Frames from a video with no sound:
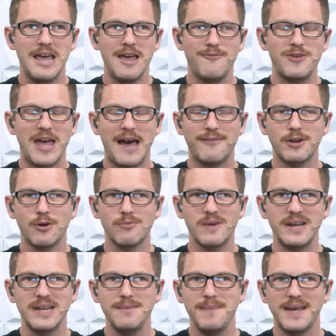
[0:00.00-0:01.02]
If you haven't
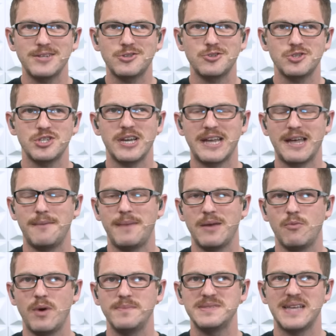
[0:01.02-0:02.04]
already, make sure to check out
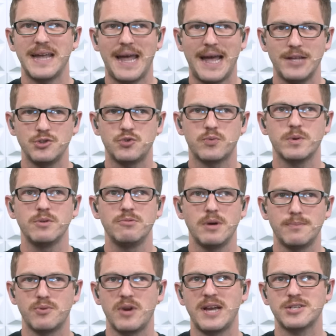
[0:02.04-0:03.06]
my website at
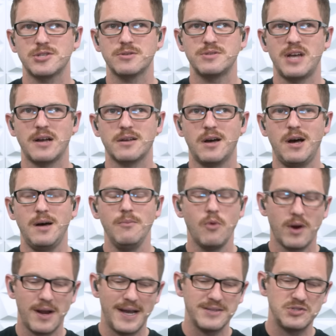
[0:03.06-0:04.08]
drew brashler dot com,
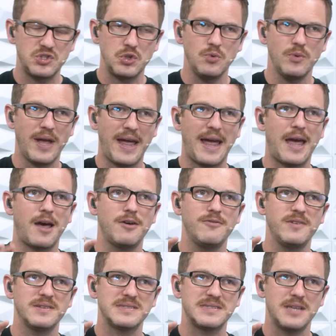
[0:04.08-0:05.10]
where I do
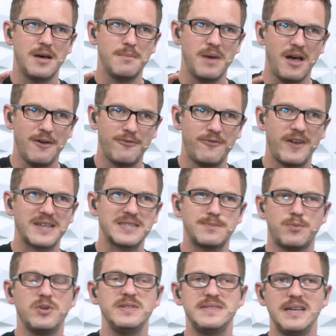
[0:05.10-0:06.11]
have some effects
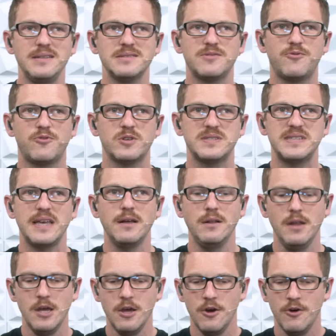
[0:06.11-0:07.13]
presets for sale